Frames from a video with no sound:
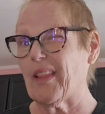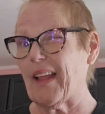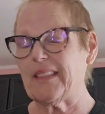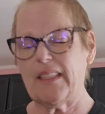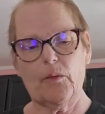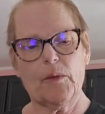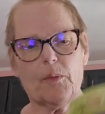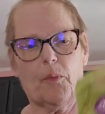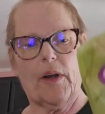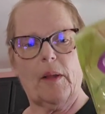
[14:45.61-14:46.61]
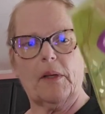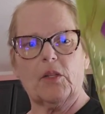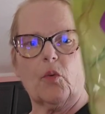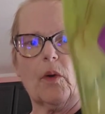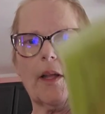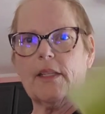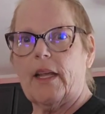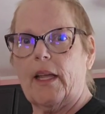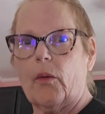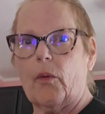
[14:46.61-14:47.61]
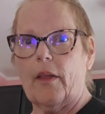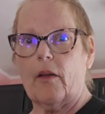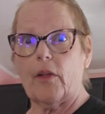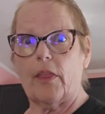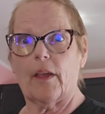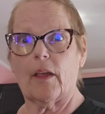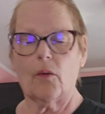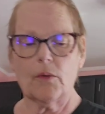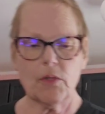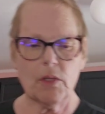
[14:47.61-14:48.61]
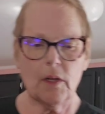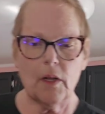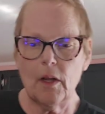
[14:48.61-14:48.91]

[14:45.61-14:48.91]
lectin was pretty much what I take with everything else.